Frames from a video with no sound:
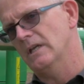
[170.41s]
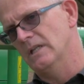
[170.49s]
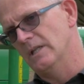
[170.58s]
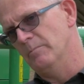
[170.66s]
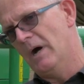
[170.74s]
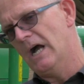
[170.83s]

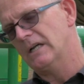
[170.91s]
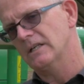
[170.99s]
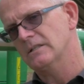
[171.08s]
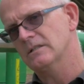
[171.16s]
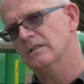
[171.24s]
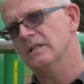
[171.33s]
in the
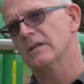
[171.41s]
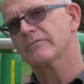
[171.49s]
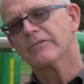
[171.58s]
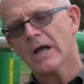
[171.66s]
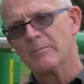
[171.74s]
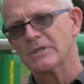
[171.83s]
market that
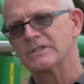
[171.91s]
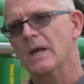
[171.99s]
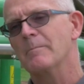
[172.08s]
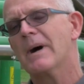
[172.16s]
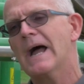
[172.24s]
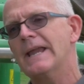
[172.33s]
farmers
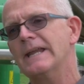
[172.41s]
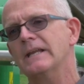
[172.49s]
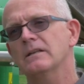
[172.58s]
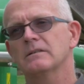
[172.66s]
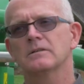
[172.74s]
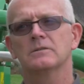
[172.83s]
are buying,